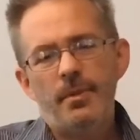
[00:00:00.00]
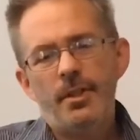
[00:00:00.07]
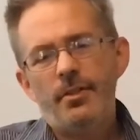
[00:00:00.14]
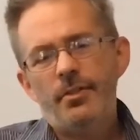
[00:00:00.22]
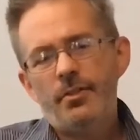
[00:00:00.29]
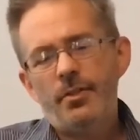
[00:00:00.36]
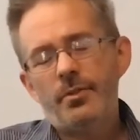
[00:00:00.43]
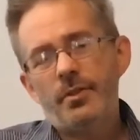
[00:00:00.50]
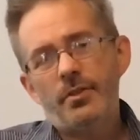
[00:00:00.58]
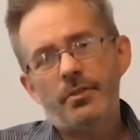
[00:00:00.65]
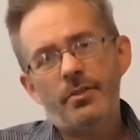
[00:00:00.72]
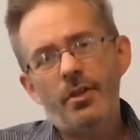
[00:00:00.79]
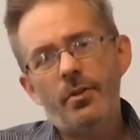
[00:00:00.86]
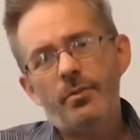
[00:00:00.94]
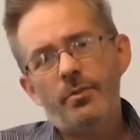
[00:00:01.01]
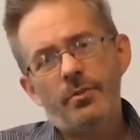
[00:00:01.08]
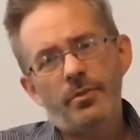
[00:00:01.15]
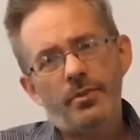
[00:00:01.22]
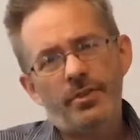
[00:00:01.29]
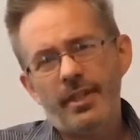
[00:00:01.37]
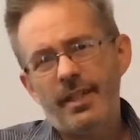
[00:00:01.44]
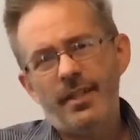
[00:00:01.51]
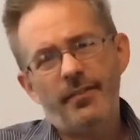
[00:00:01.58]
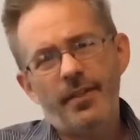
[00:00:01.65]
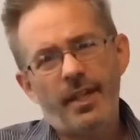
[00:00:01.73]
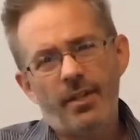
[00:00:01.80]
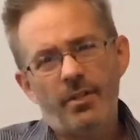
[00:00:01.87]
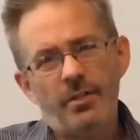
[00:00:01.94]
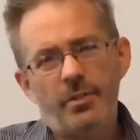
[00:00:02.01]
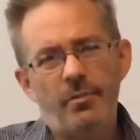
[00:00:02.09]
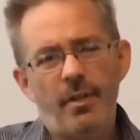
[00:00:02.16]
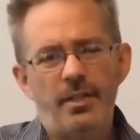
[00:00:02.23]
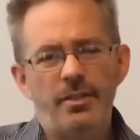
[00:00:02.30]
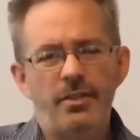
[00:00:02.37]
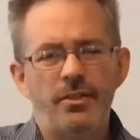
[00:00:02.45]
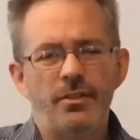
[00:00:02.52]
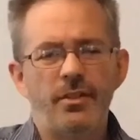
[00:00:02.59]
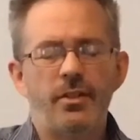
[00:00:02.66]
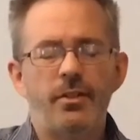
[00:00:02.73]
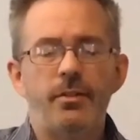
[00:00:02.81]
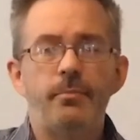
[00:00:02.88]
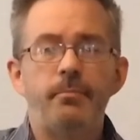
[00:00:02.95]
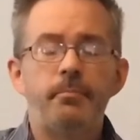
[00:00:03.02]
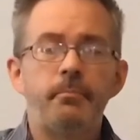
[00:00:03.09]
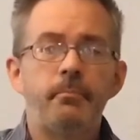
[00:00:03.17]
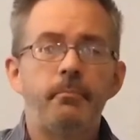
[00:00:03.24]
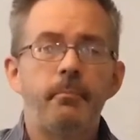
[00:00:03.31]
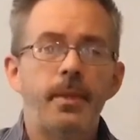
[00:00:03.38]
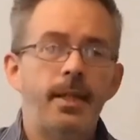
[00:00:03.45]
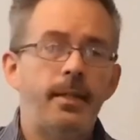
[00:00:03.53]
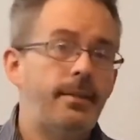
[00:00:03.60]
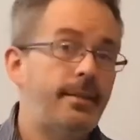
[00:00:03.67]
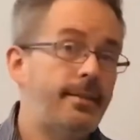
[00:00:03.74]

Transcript: So there's no significant alterations at all. The